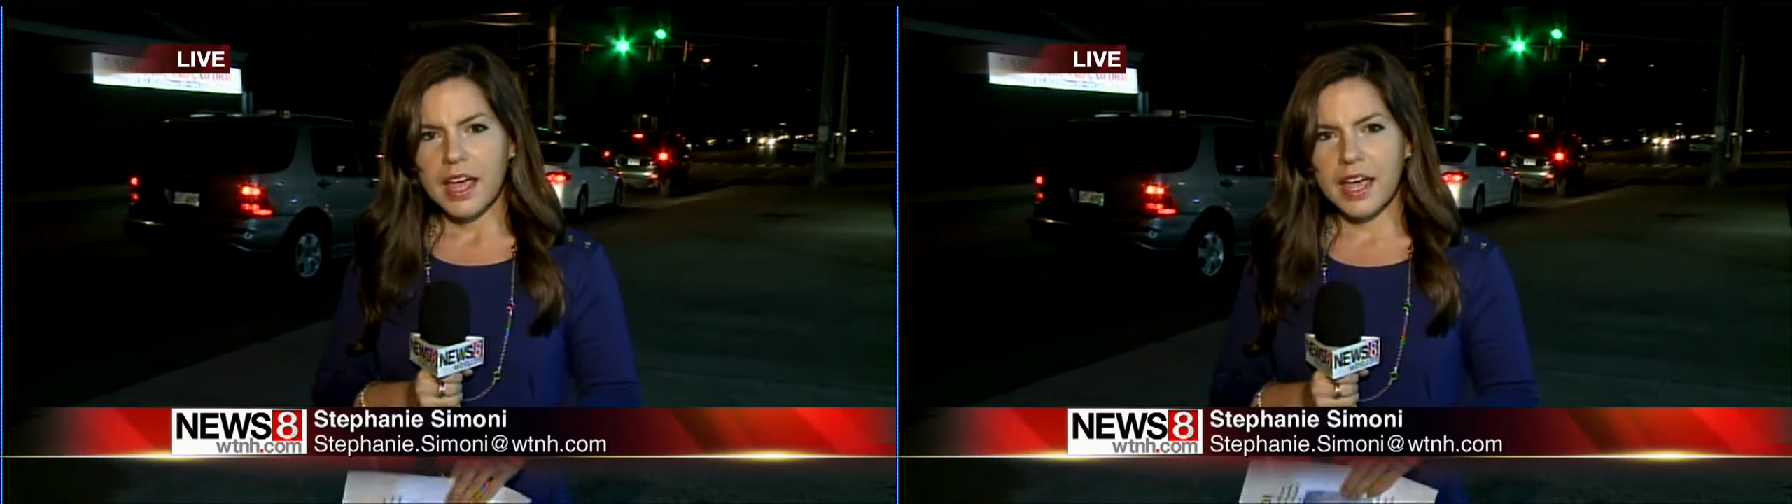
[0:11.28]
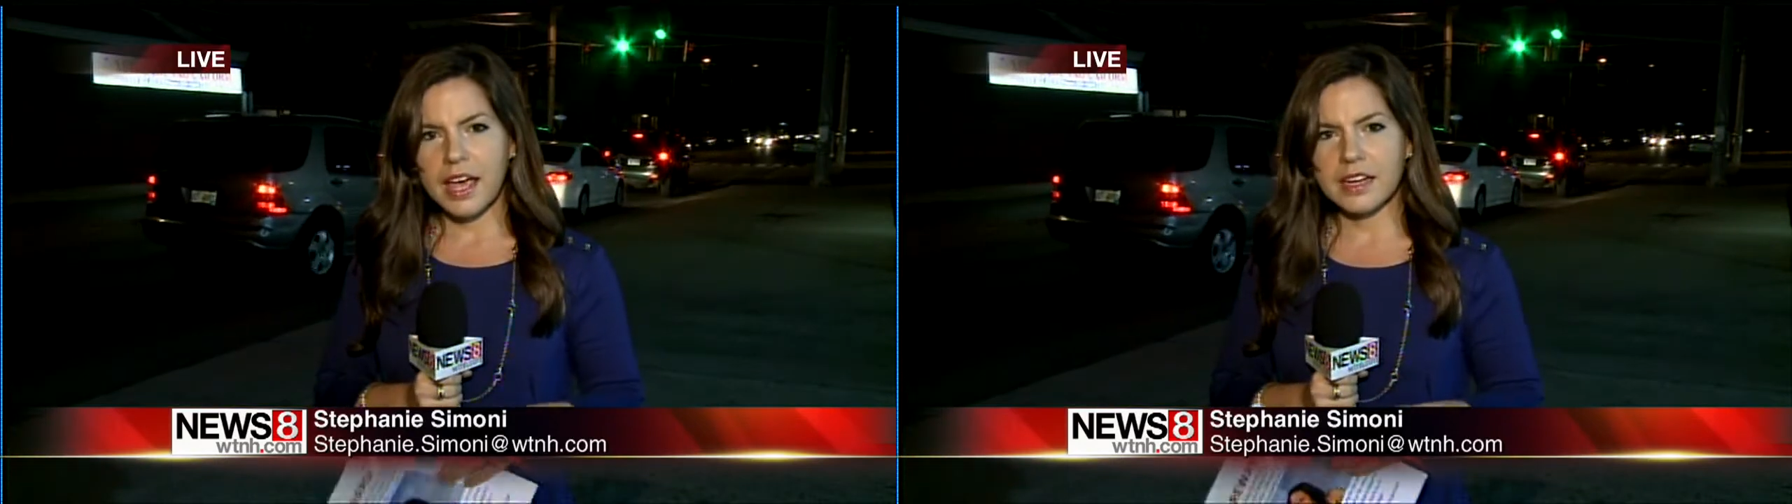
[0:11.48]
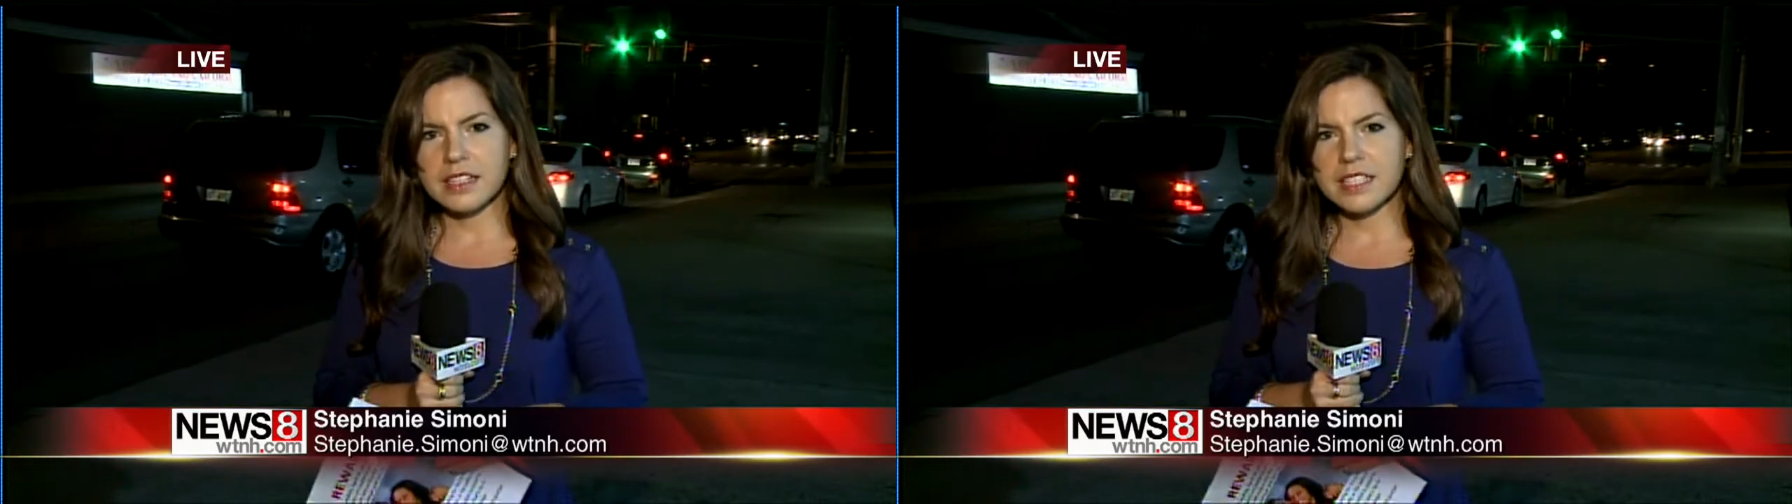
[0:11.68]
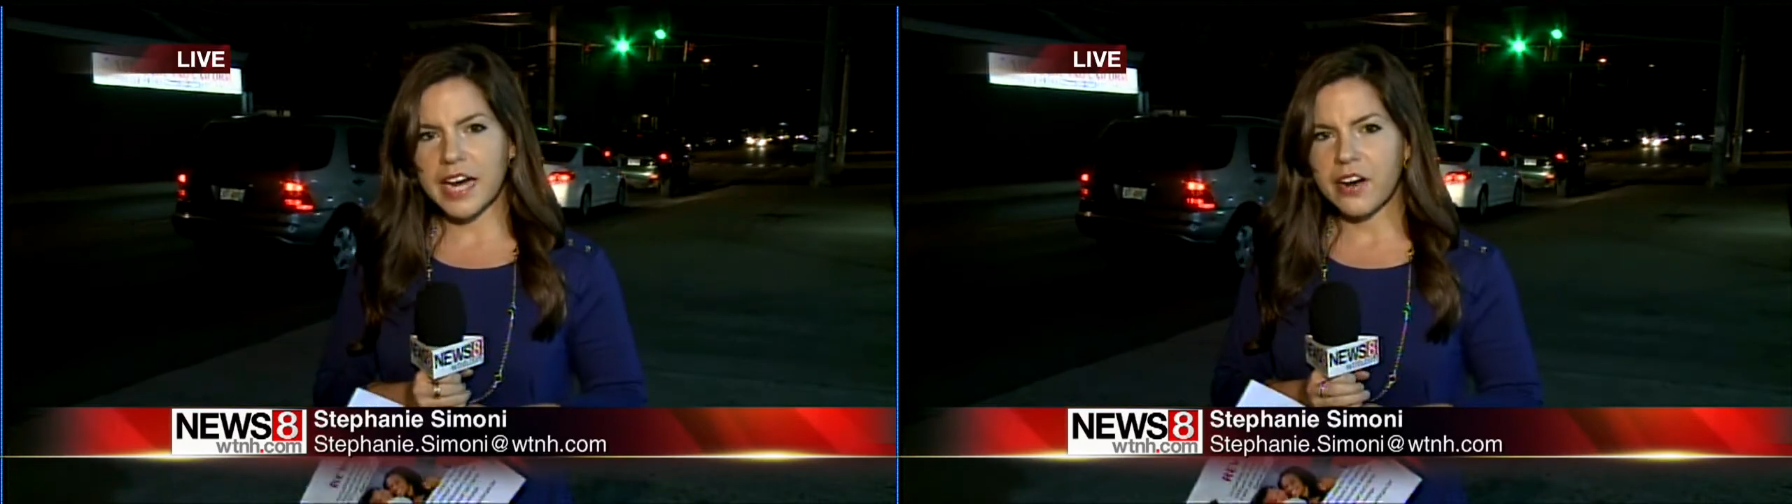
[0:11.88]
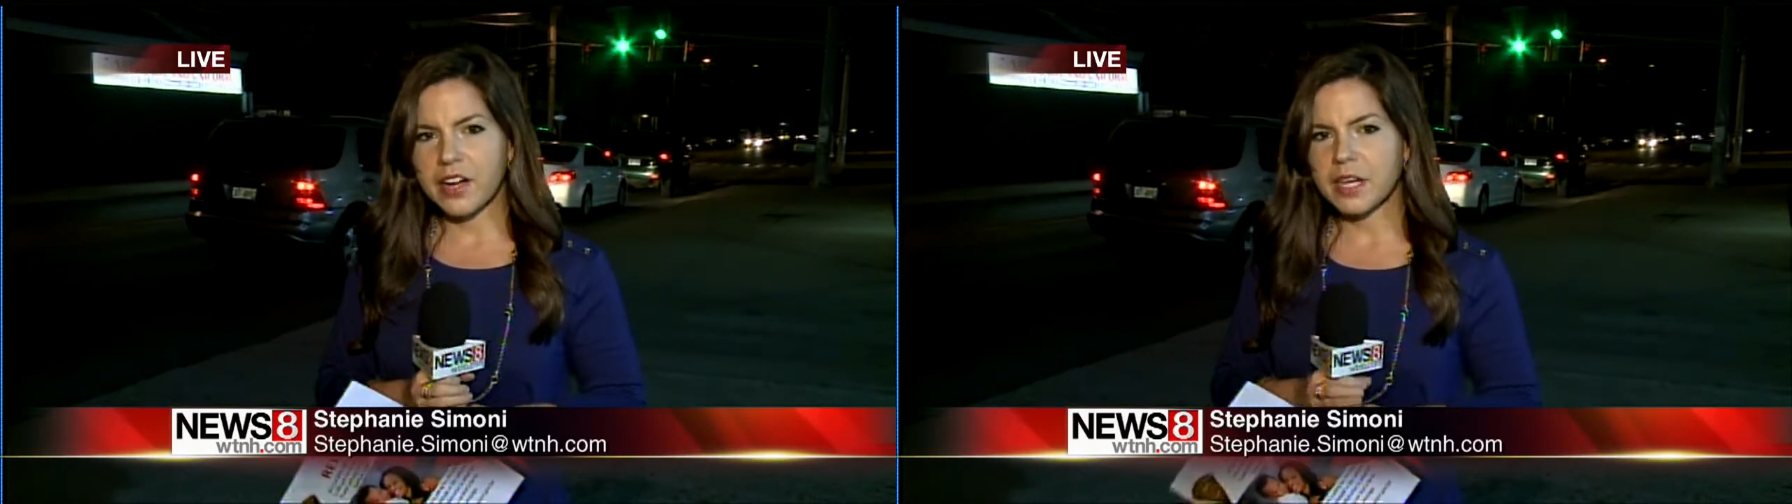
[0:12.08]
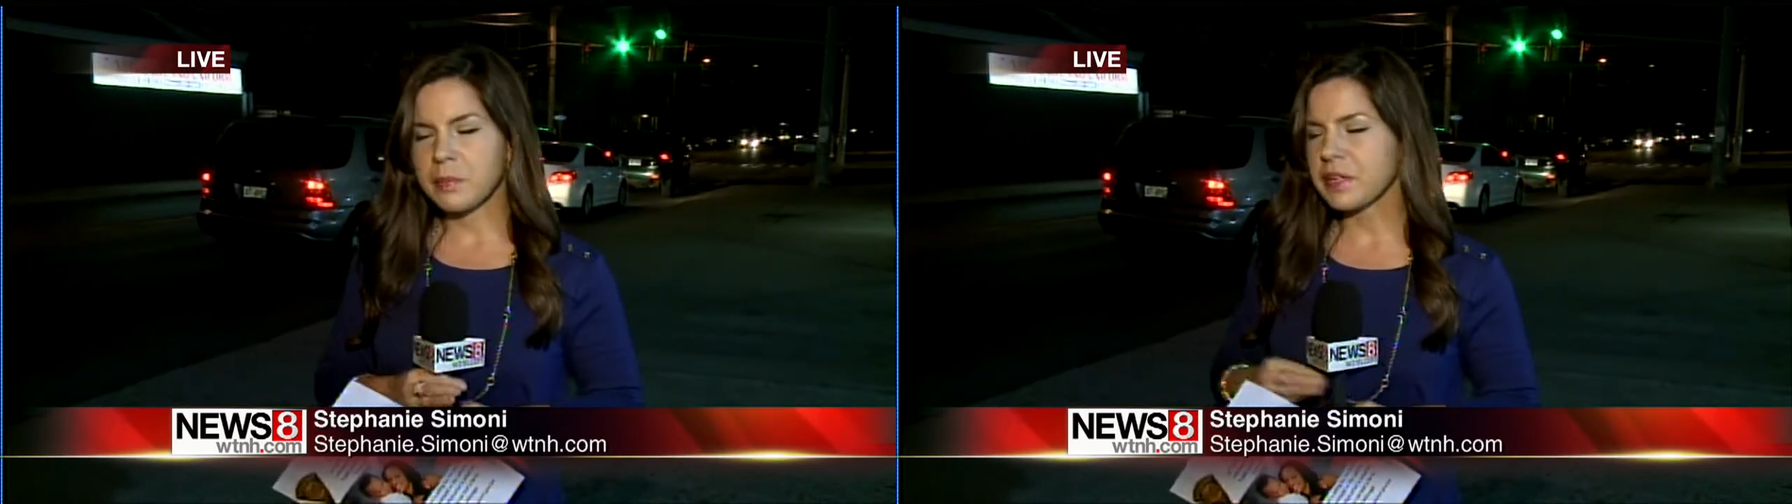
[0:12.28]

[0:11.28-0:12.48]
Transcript: And Darren,